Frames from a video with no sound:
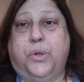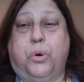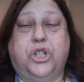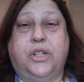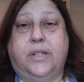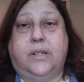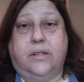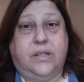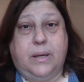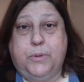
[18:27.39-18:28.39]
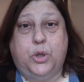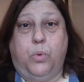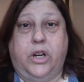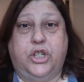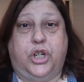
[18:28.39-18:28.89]
or just tips you
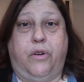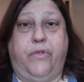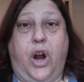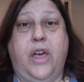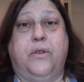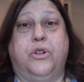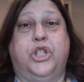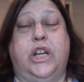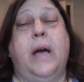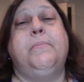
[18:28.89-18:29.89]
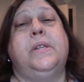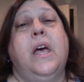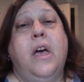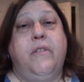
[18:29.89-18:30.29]
want to share for other GMs,